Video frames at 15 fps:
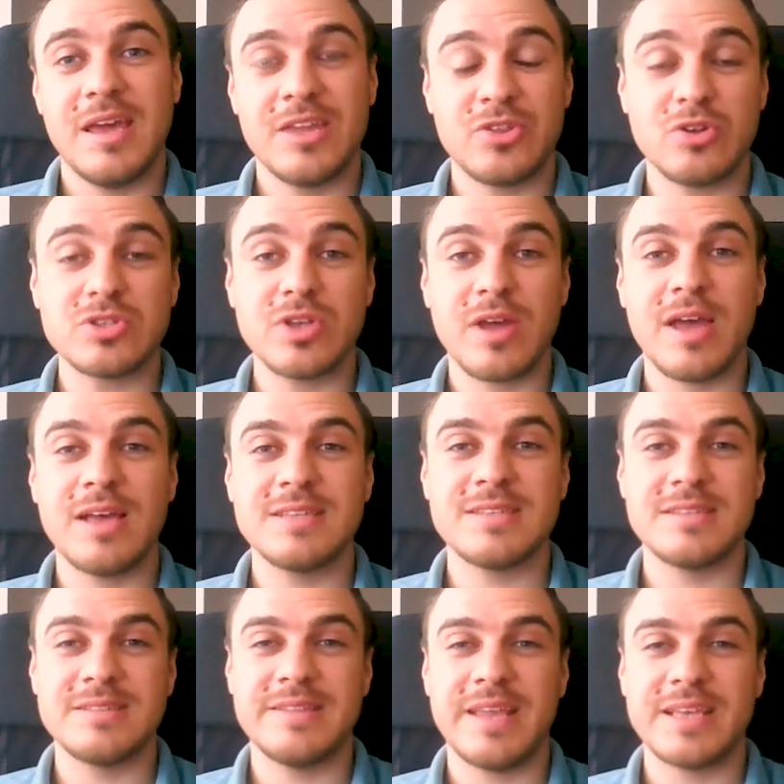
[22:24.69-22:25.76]
It also has a
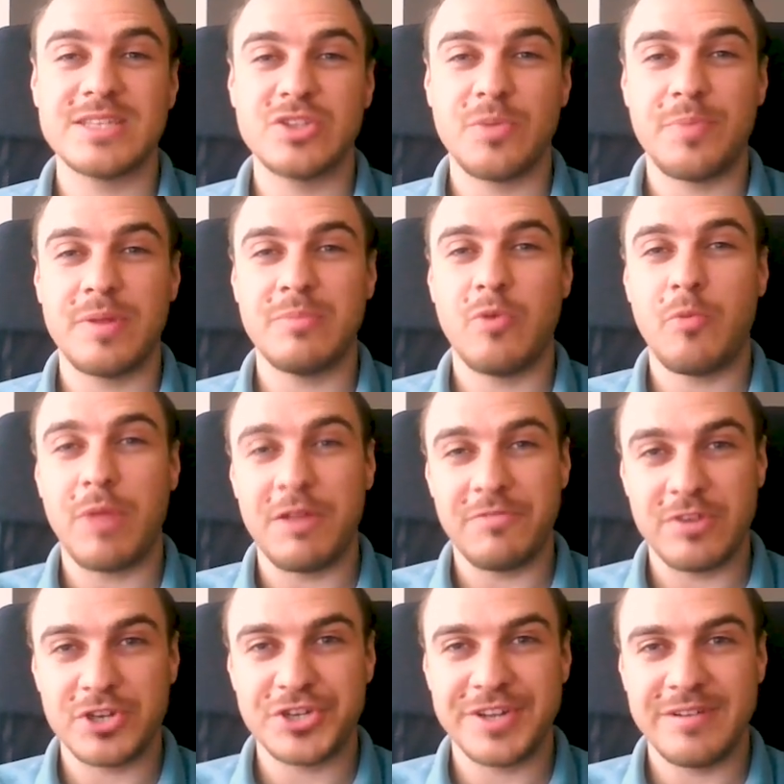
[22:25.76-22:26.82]
desktop and mobile
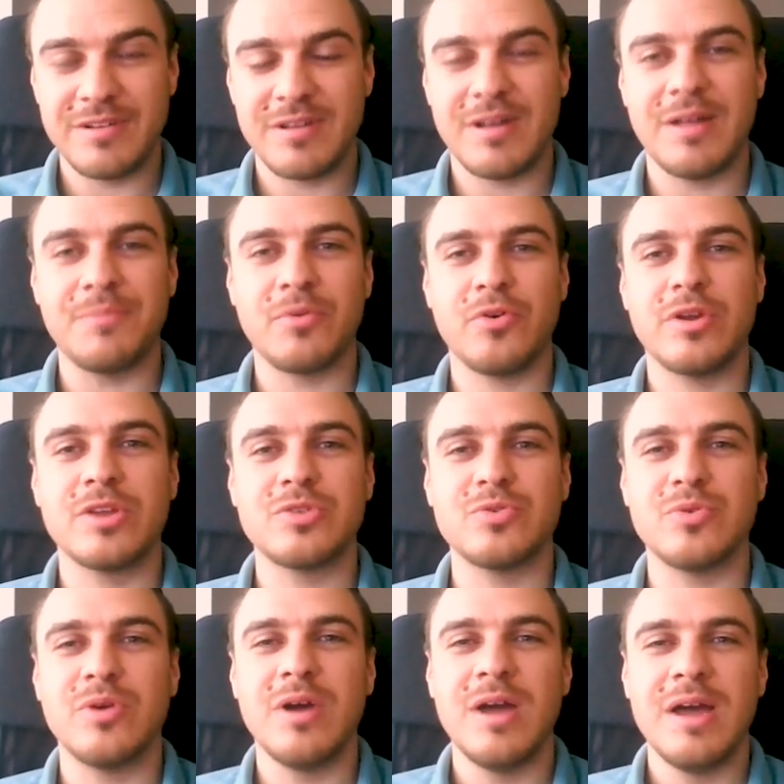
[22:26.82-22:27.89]
version. I'm going
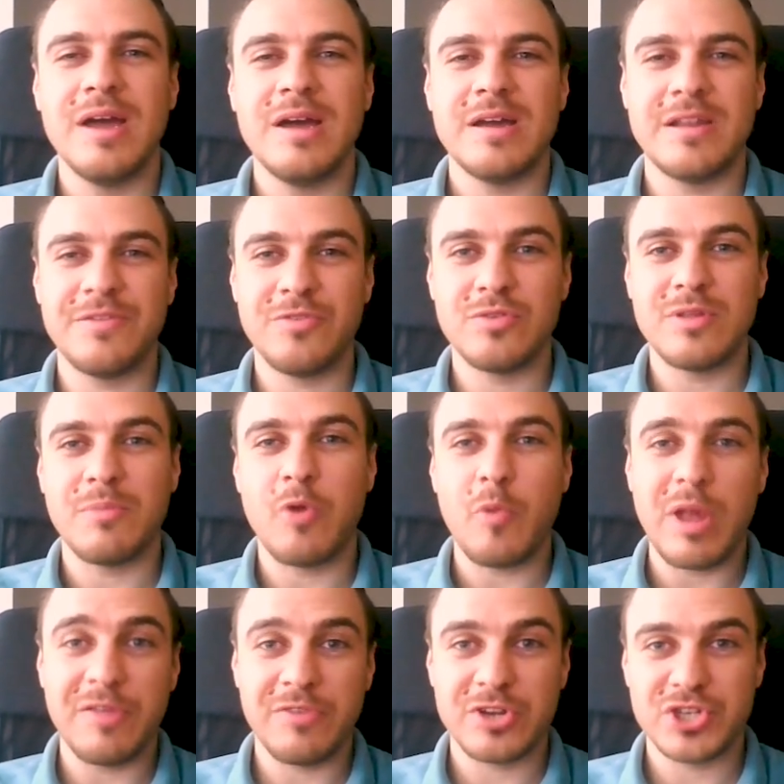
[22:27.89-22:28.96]
to review the
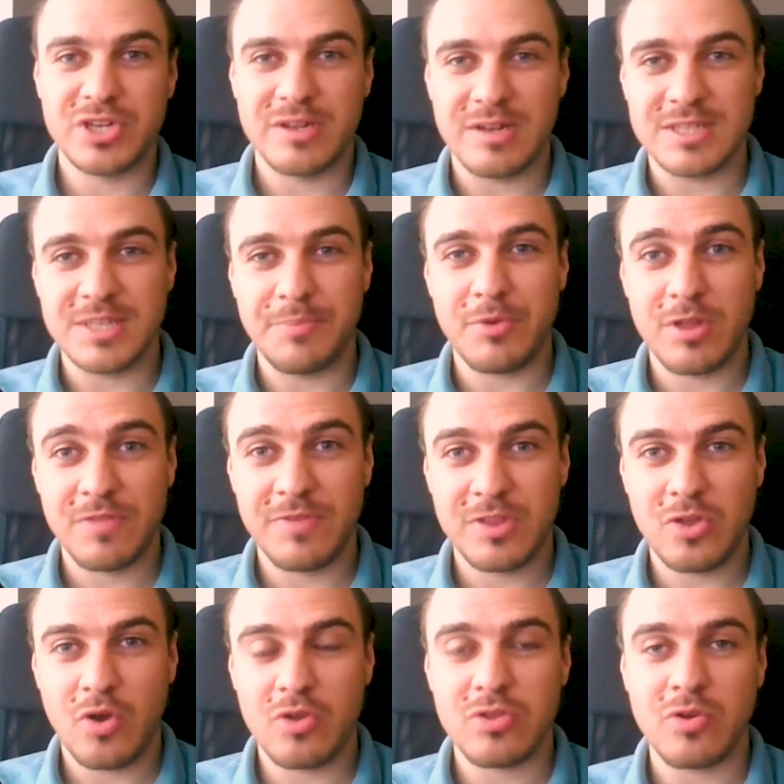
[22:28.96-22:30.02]
mobile version in a separate
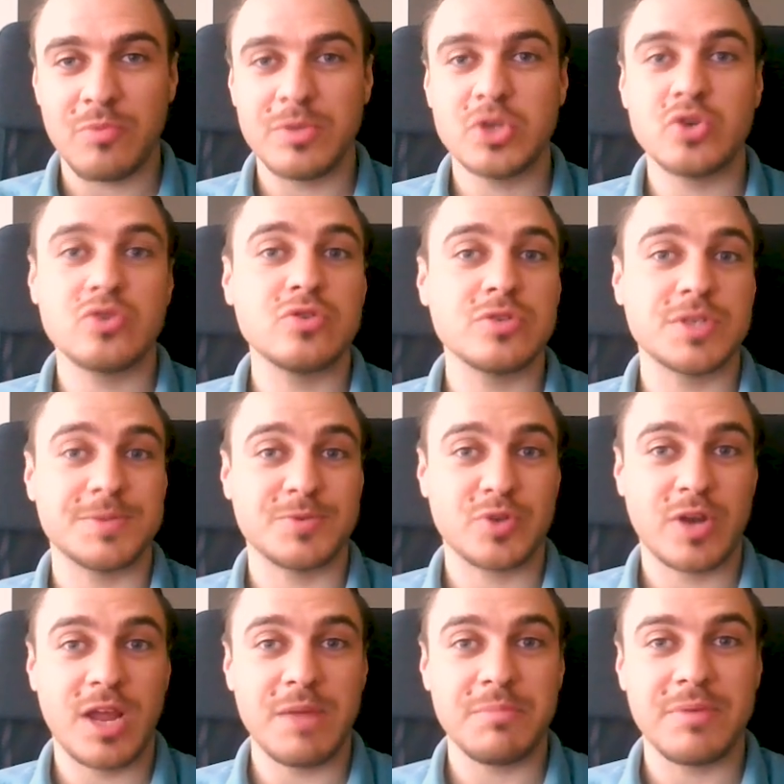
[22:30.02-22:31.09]
video, so be sure to
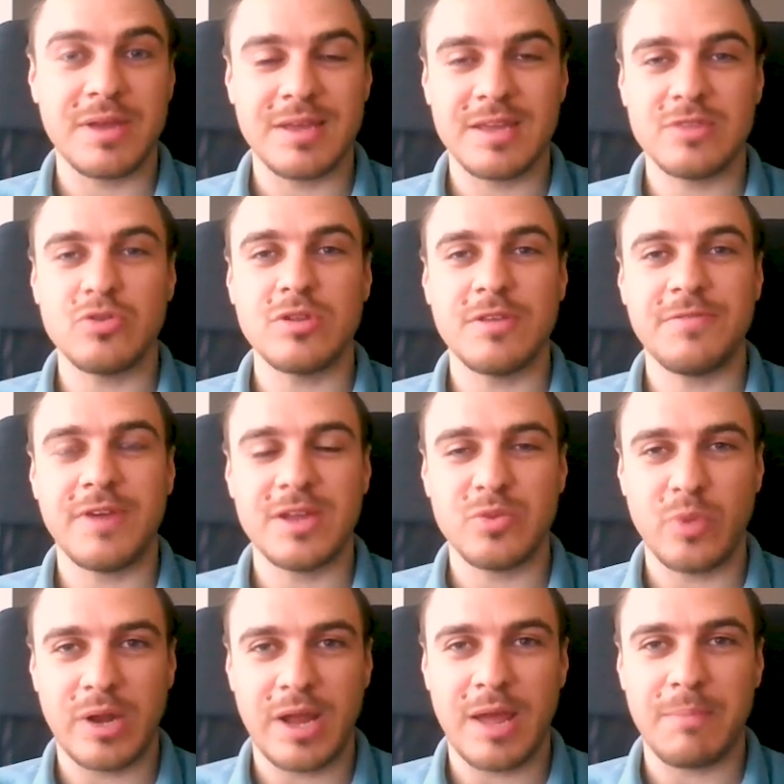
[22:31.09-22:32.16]
subscribe and get notified
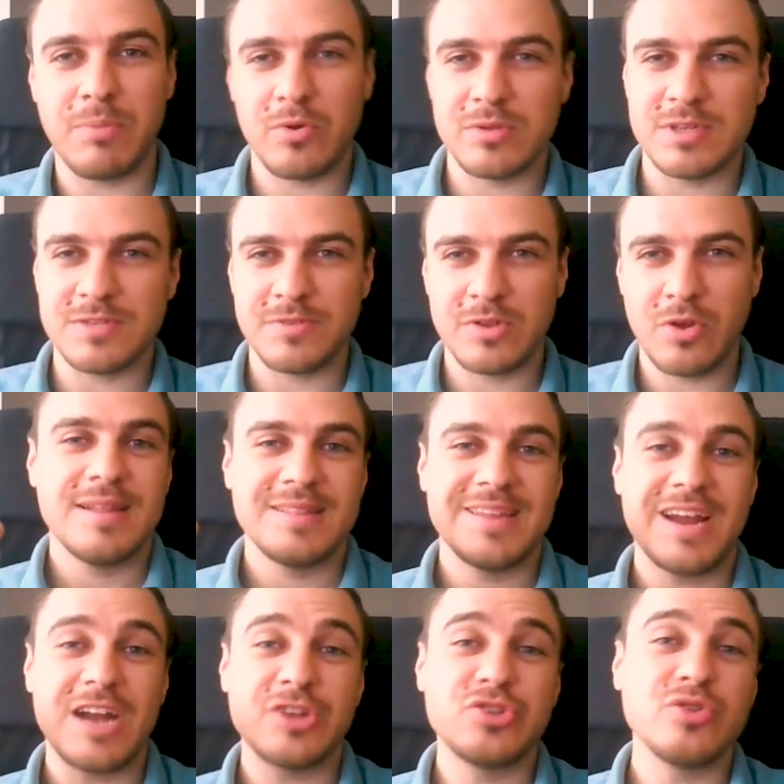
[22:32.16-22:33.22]
when I upload this video.
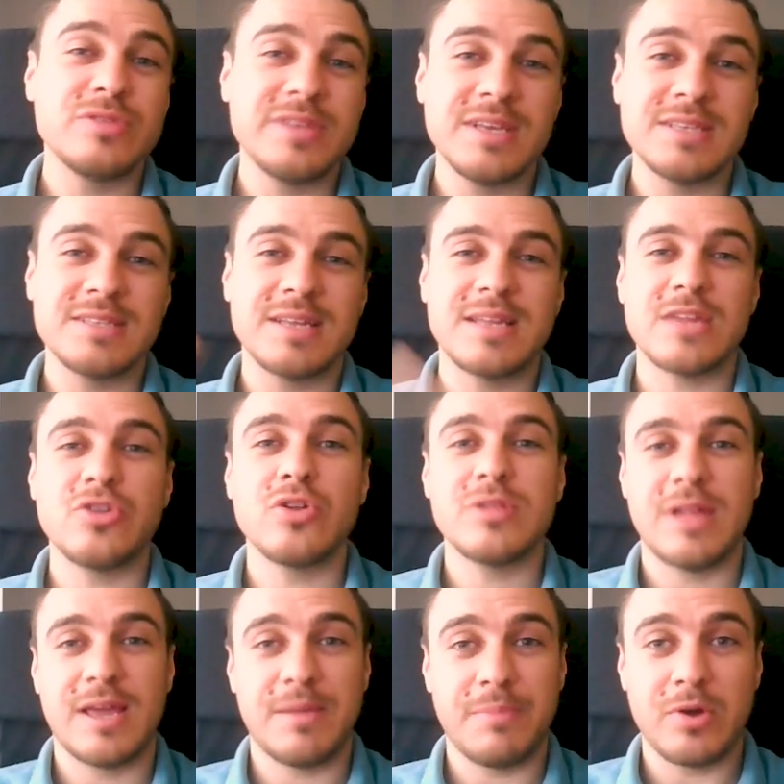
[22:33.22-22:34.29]
There are two things that I don't
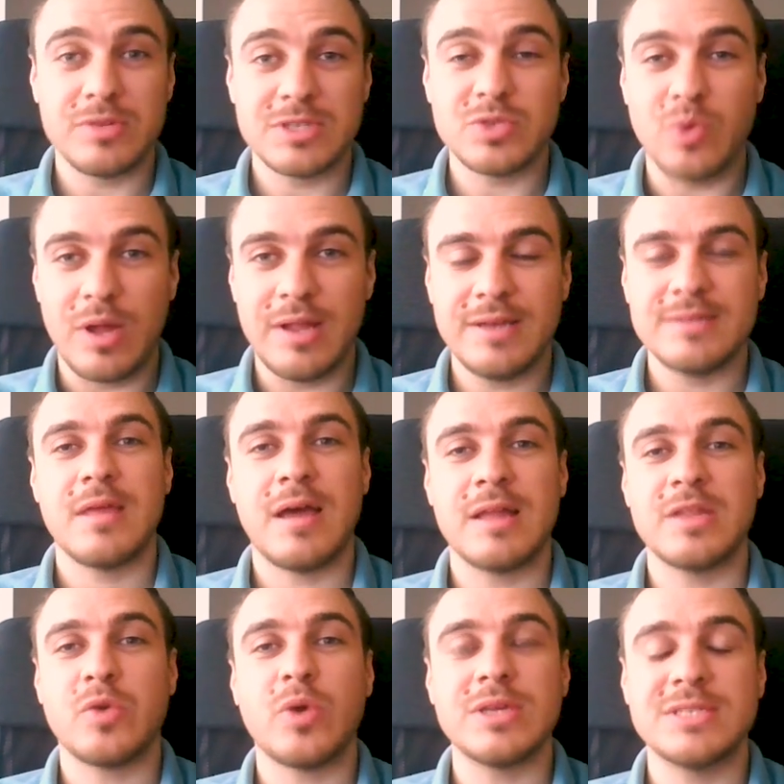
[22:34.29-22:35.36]
like about this wallet,
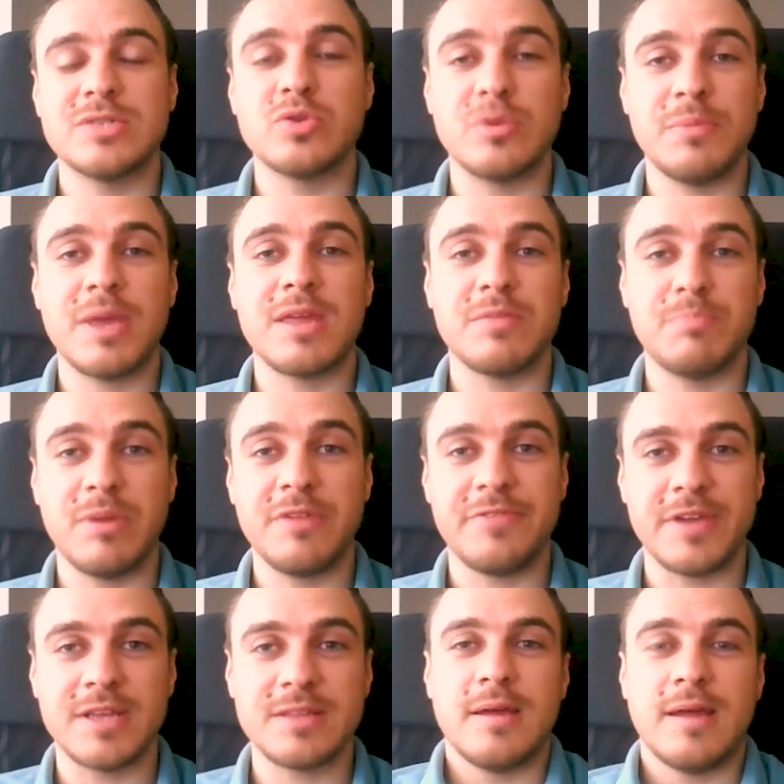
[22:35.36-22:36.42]
otherwise it will make it
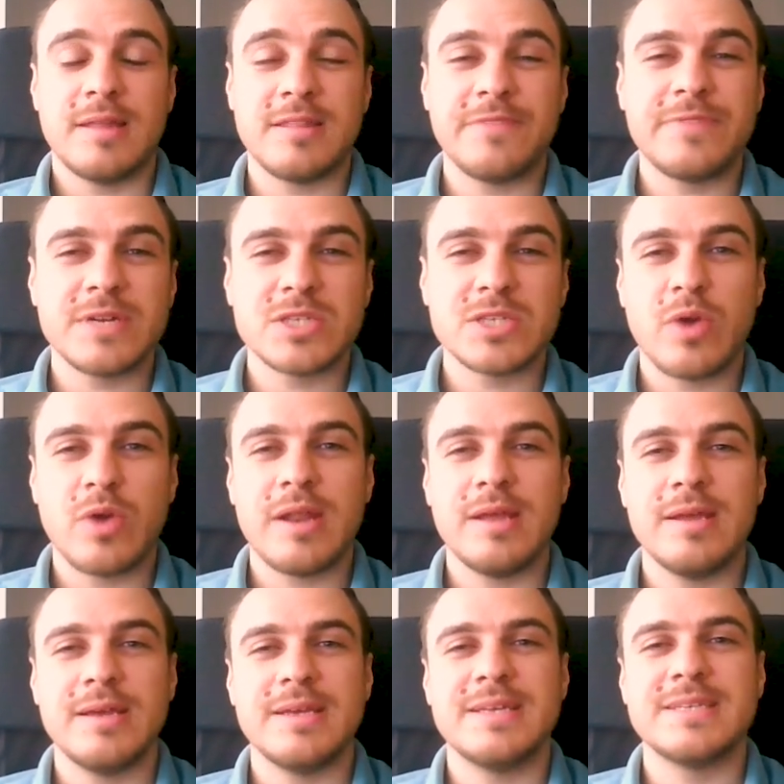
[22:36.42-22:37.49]
perfect. And the first one
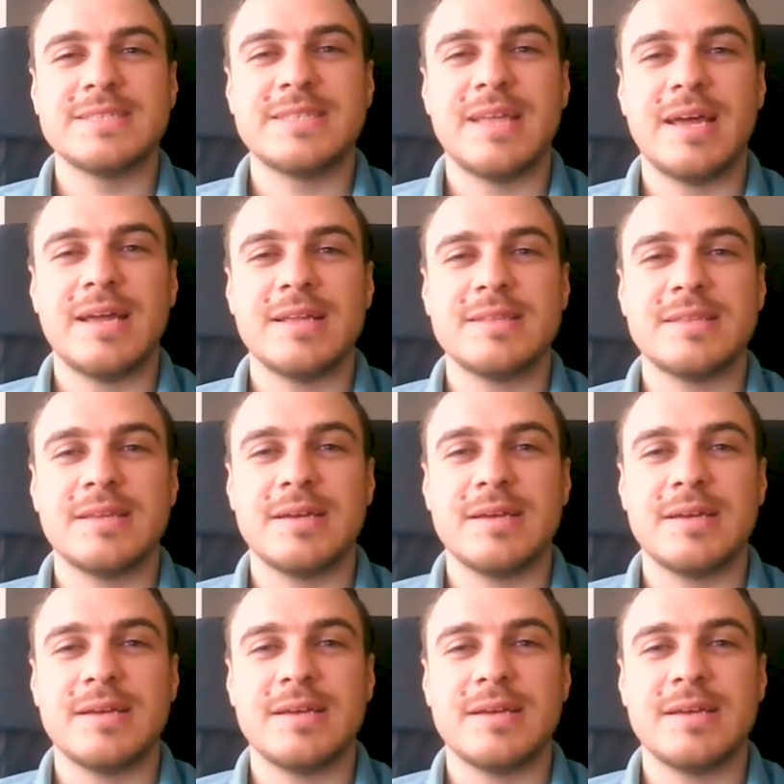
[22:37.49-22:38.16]
is that